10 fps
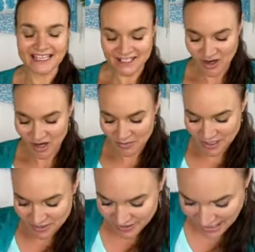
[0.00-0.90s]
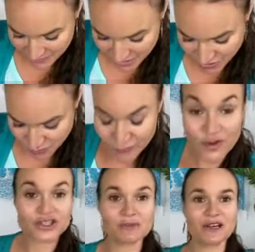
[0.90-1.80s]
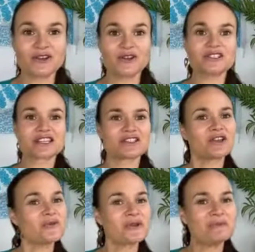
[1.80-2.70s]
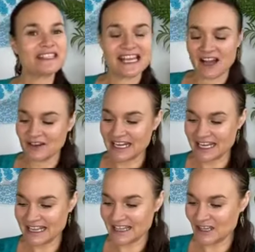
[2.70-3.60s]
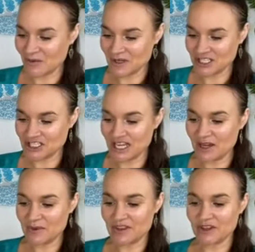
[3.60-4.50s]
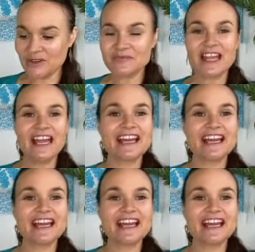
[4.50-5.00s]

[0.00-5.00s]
So I'm going to just refer to my notes because I don't want to miss out on anything that I want to share with you.